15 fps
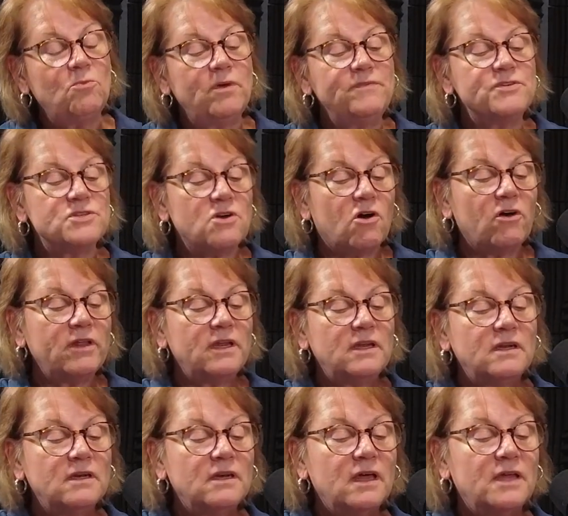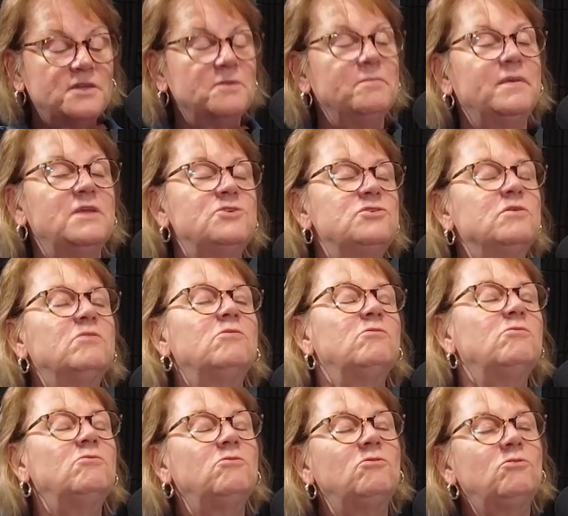We've started a dementia
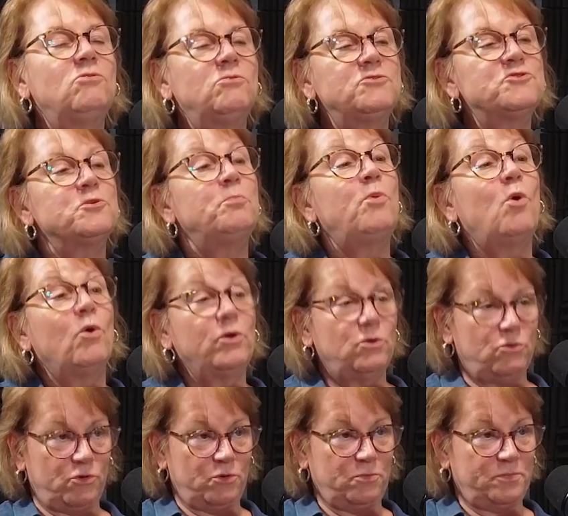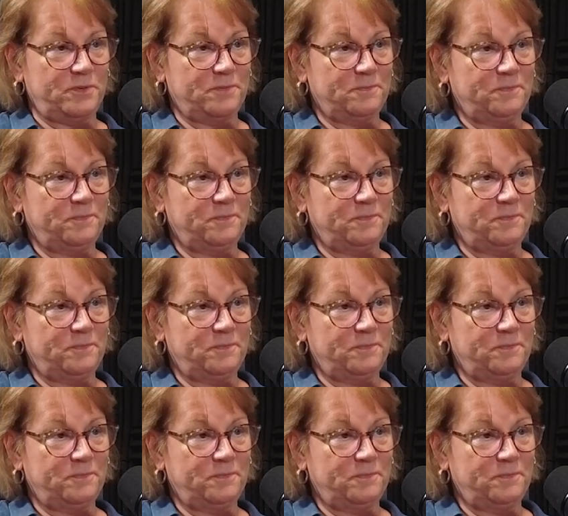support group.